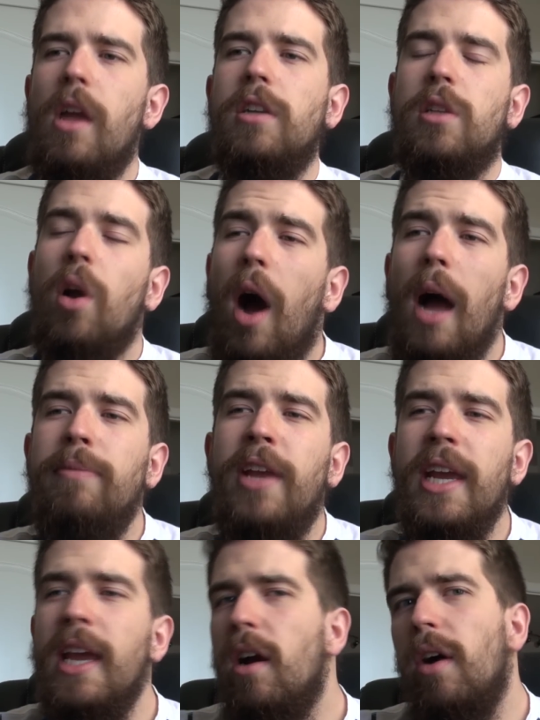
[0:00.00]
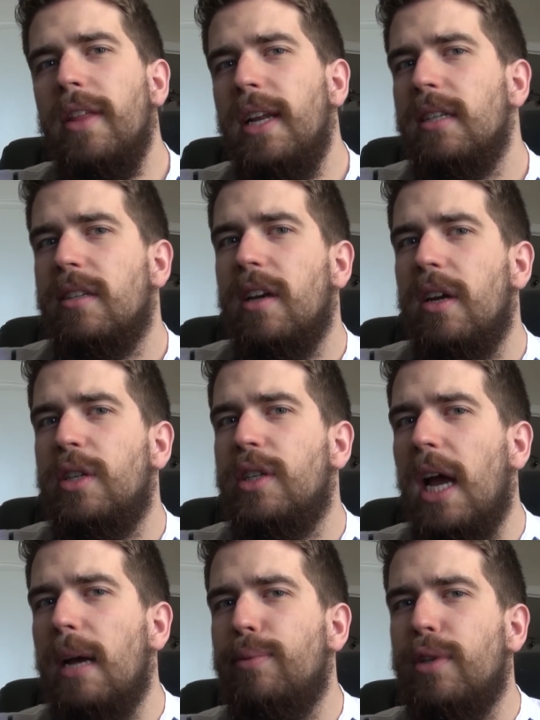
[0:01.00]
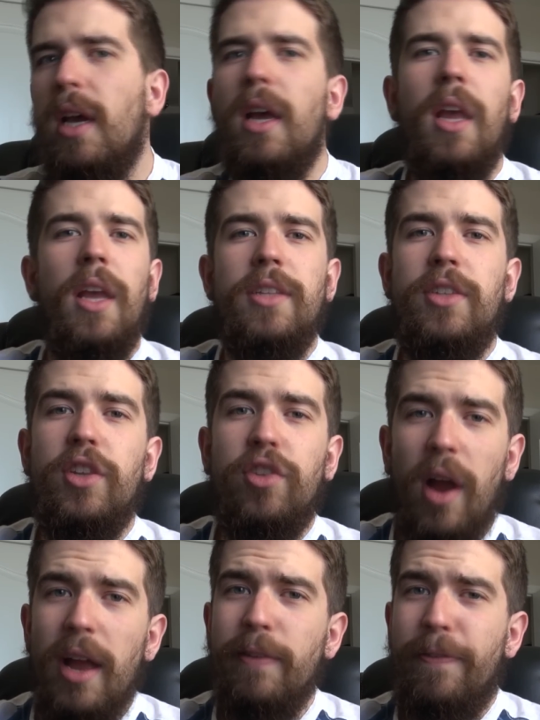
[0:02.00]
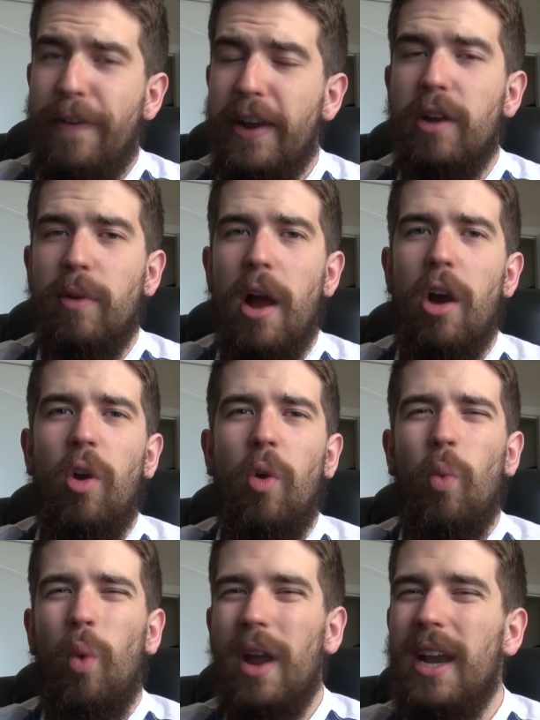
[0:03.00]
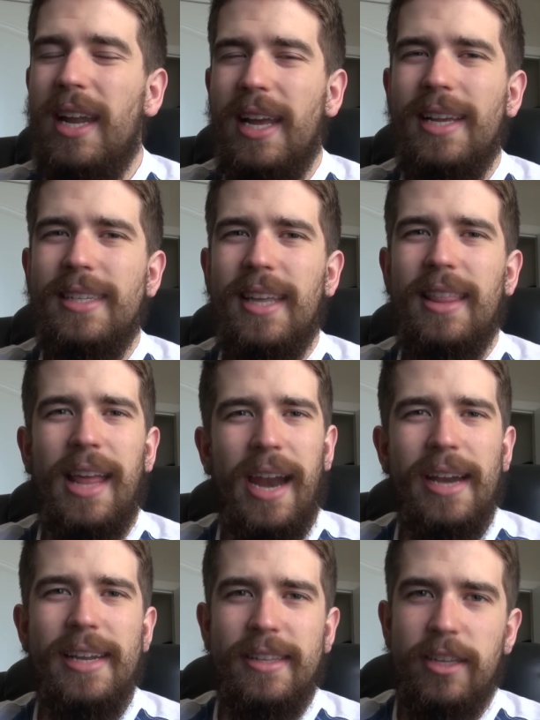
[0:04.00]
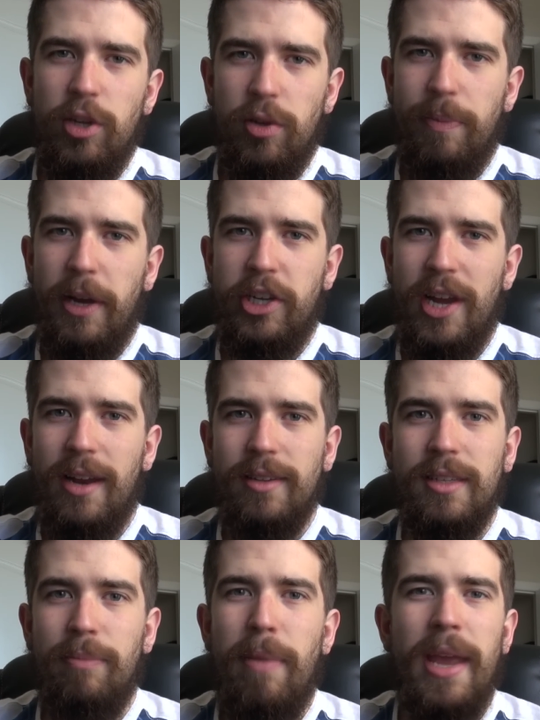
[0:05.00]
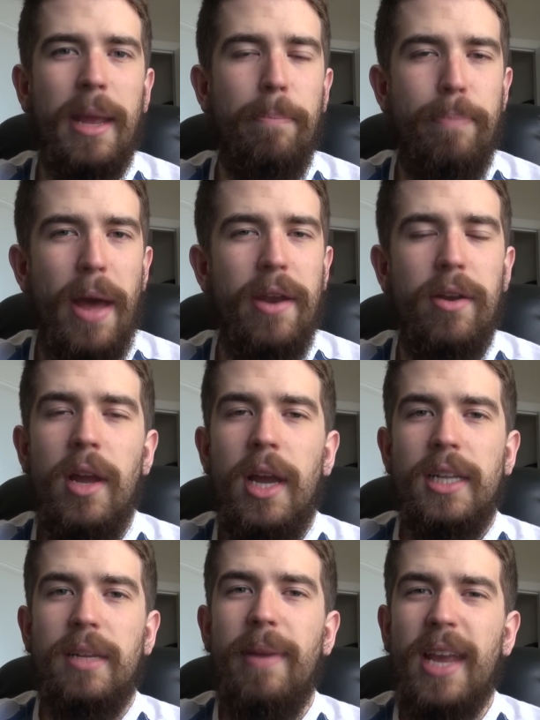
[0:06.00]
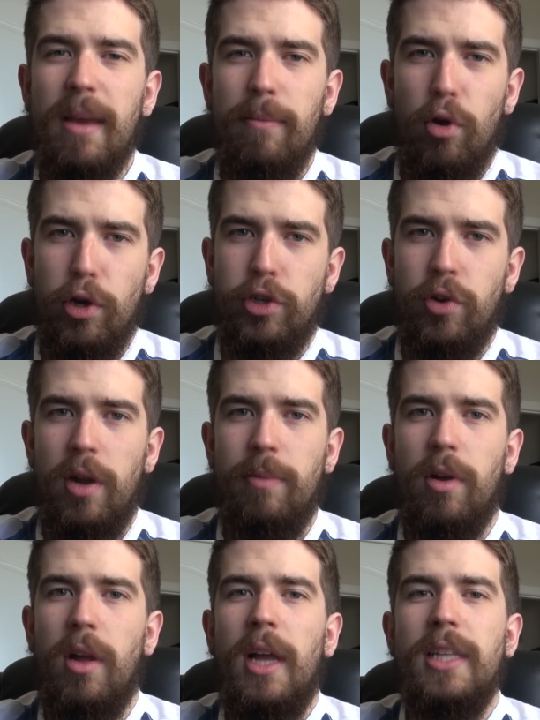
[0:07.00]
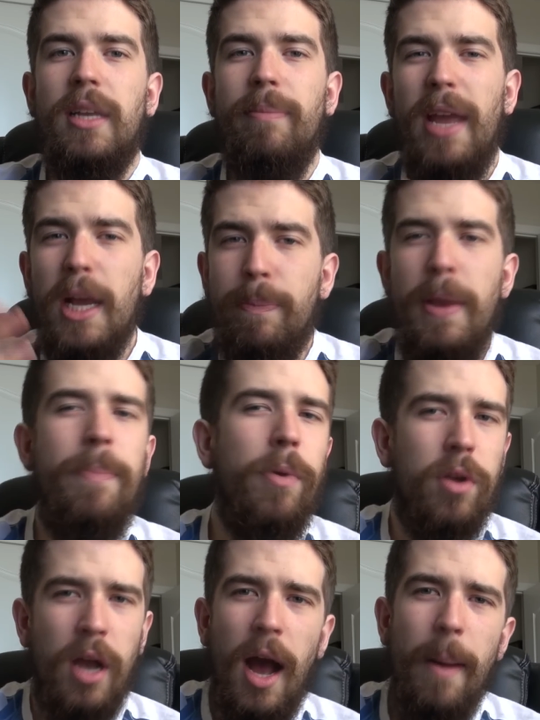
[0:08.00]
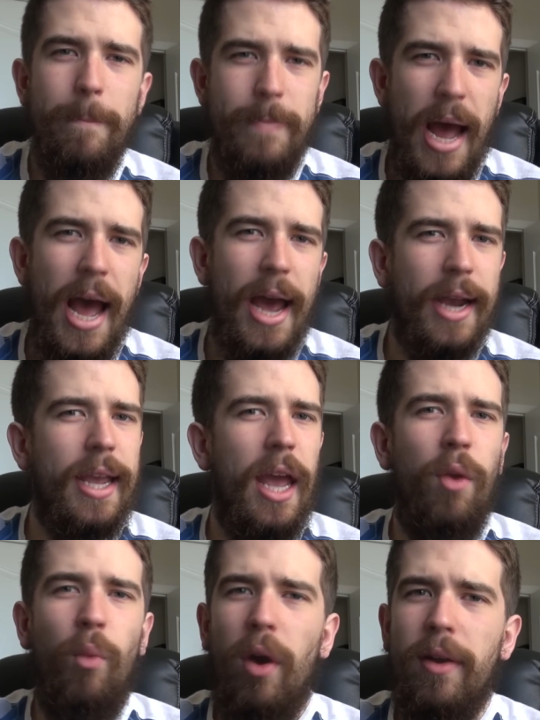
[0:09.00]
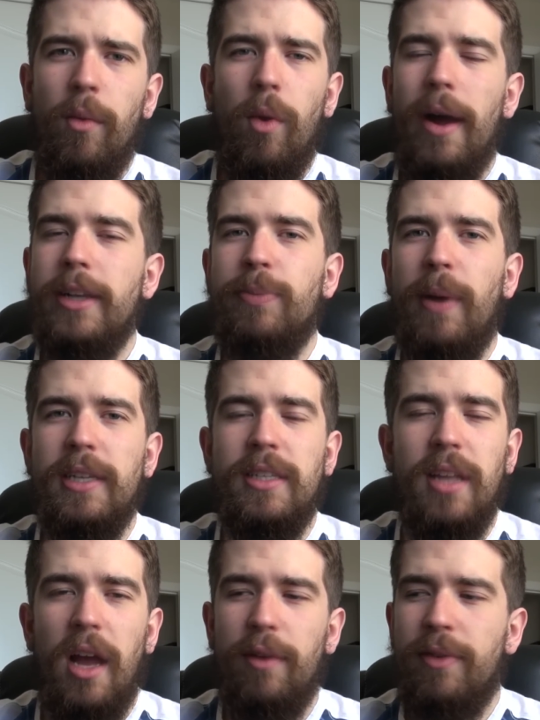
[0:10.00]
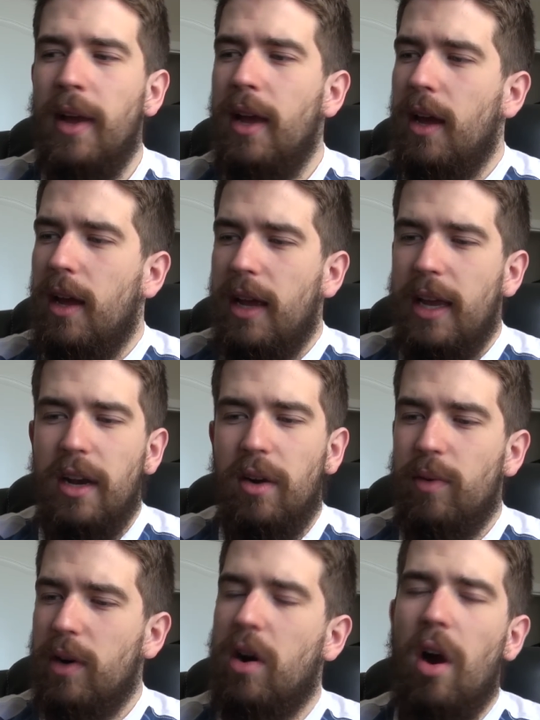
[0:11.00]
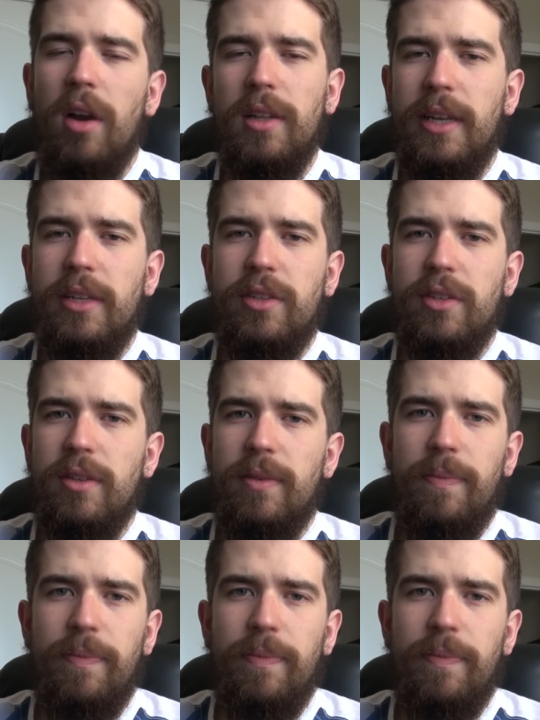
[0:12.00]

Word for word: So I'm taking all the necessary steps to try and figure out what it is that I need to do with my channel to make it better, to make it more enjoyable, to make people come back and want to watch my stuff, you know, regardless.